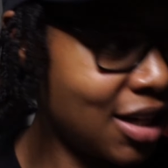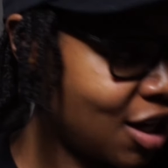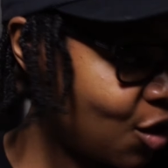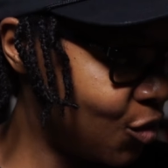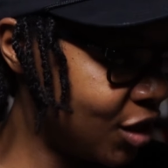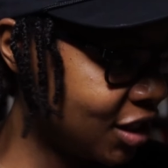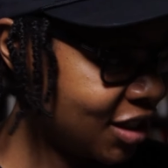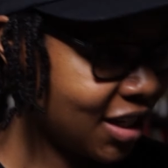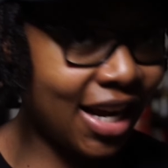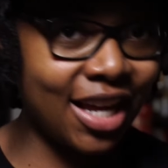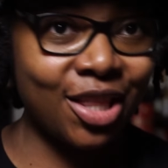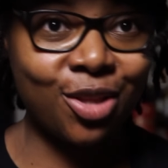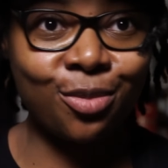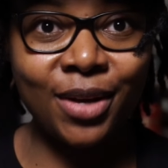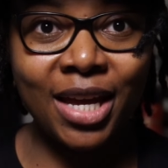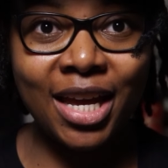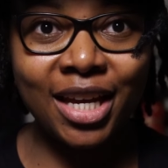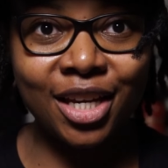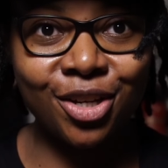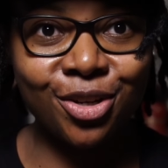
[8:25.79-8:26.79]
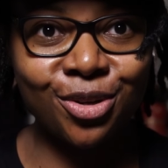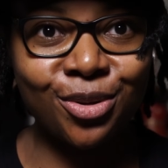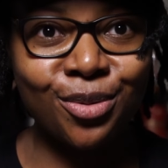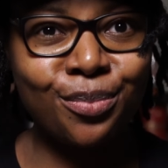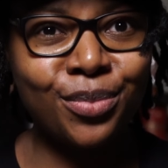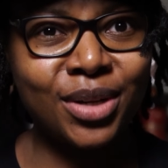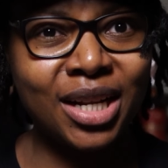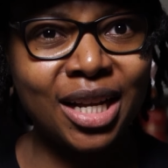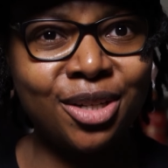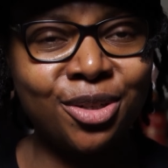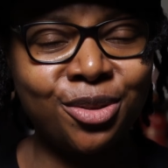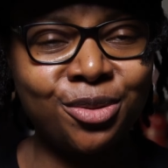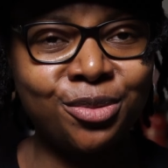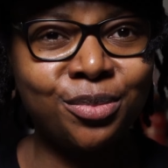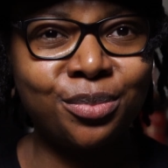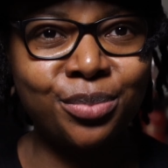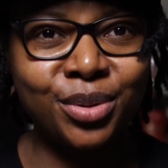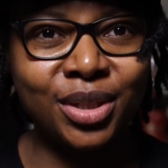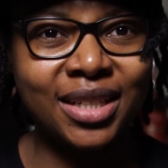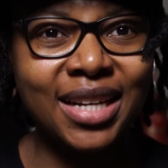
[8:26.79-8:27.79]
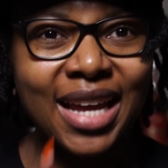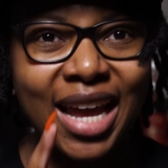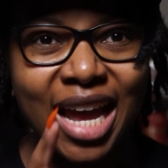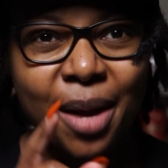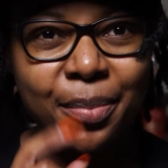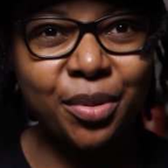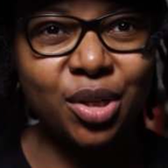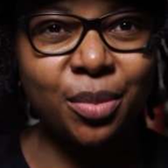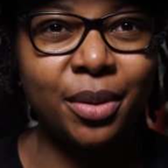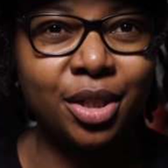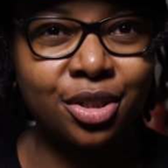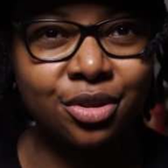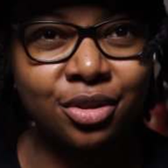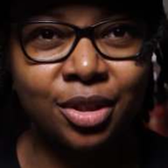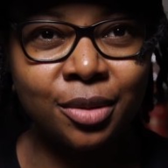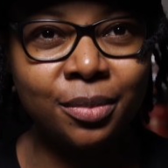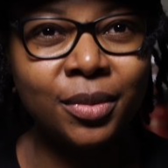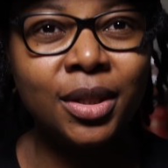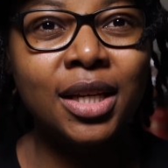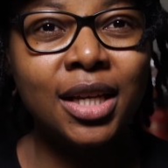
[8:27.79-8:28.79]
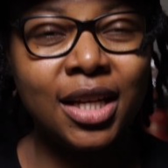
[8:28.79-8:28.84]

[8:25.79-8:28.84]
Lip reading: I wish I had the bag here, but I don't, but I'll put a picture up